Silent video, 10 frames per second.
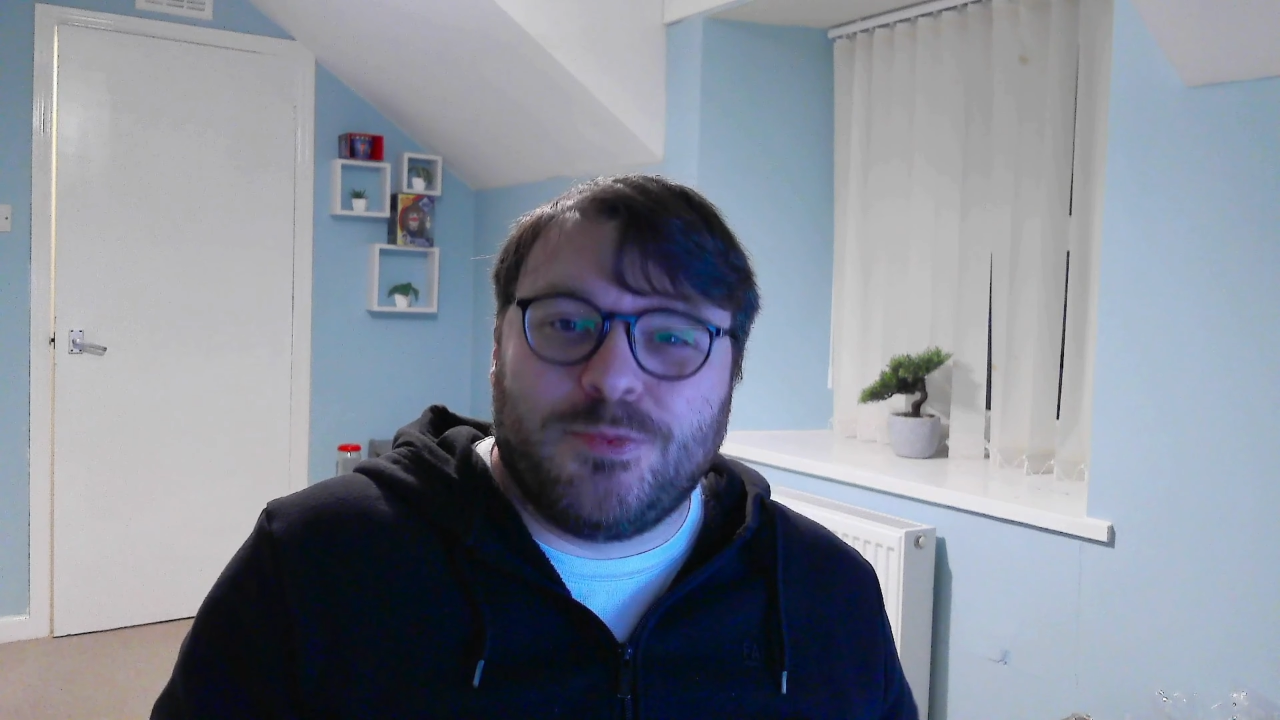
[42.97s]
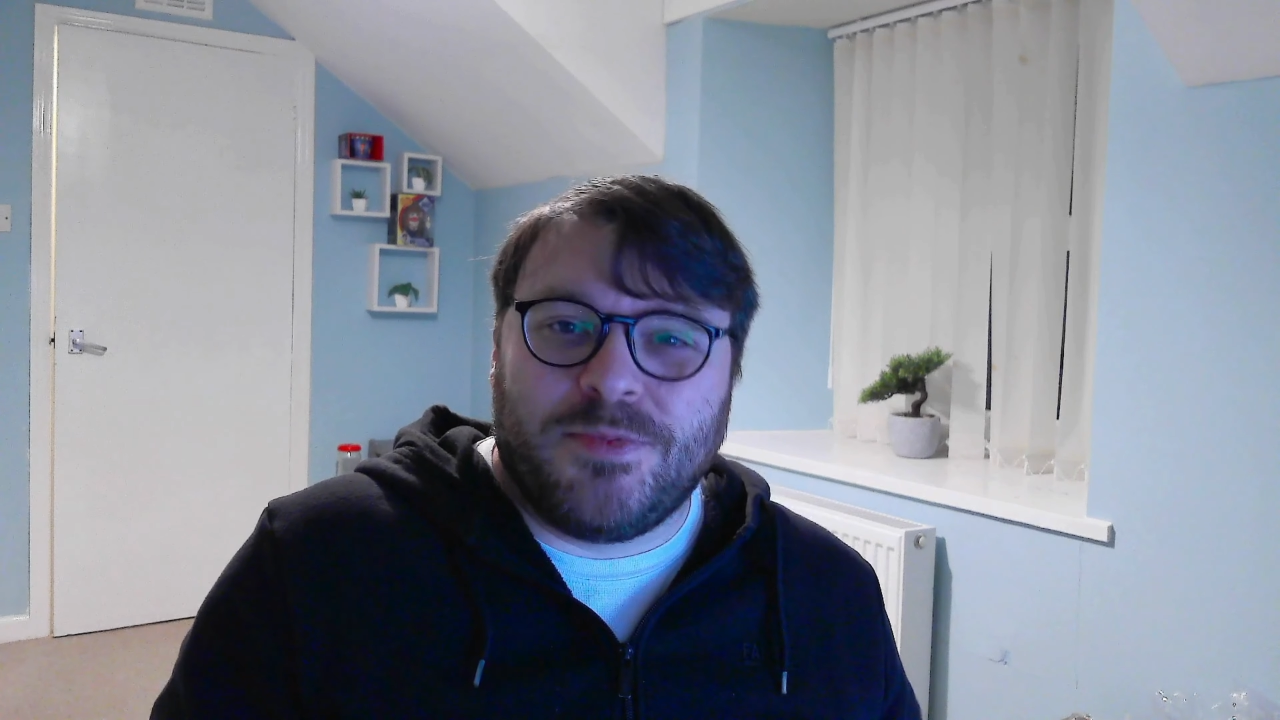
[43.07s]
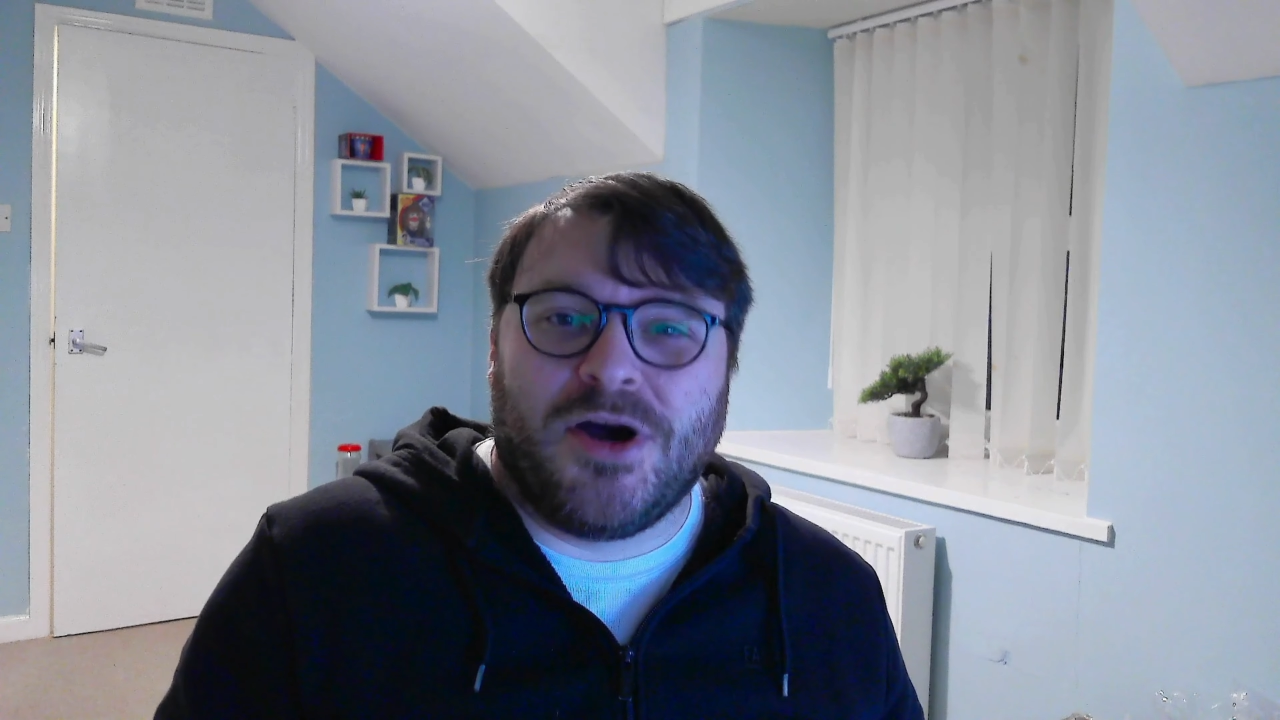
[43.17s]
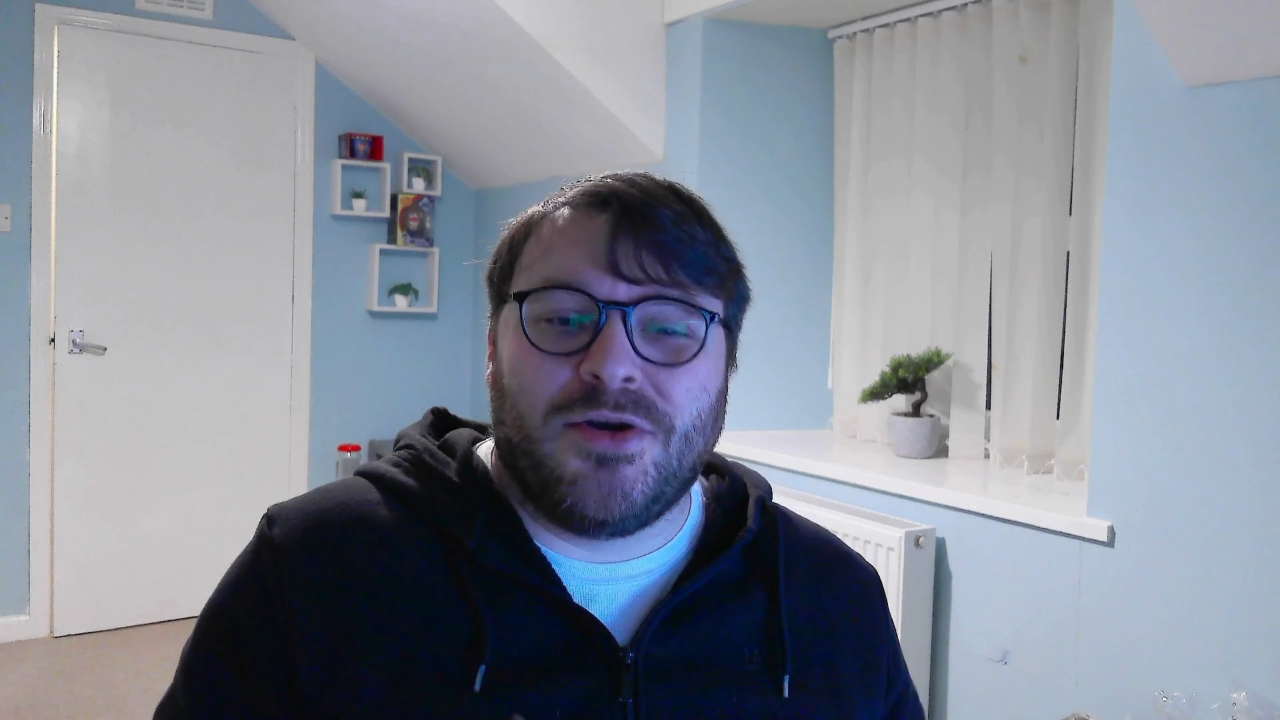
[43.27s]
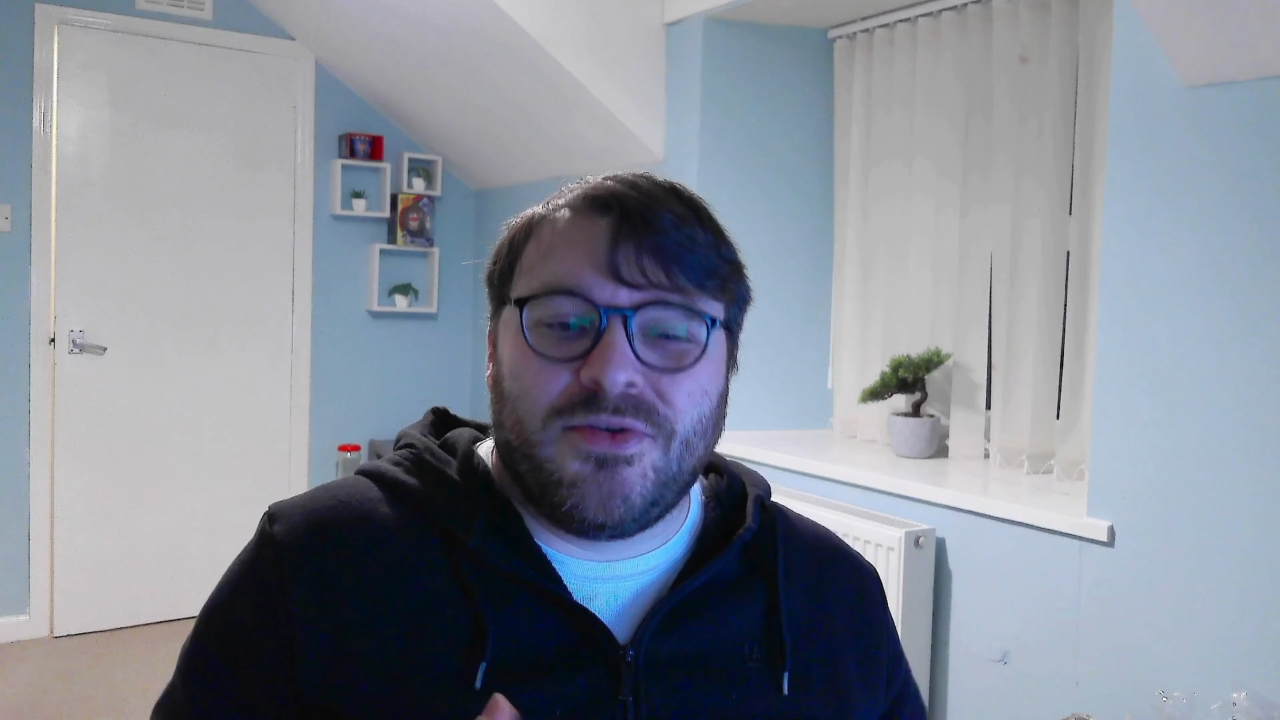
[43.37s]

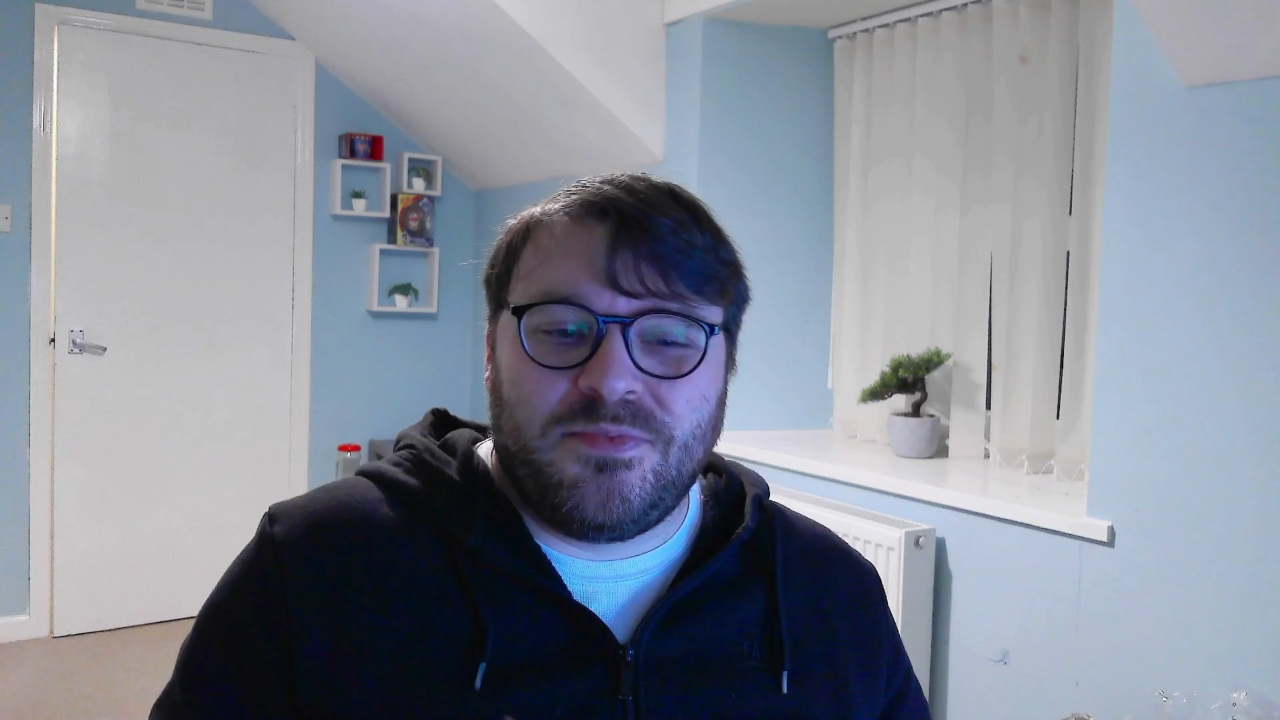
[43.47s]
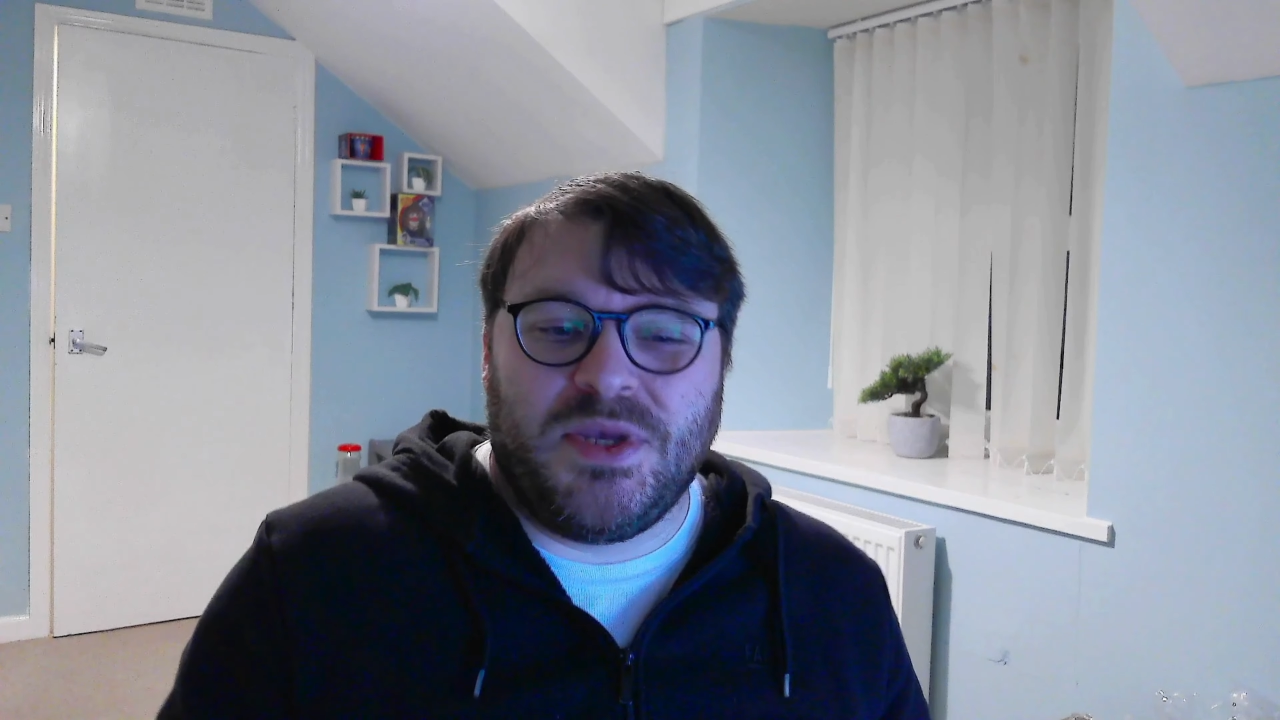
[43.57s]
part of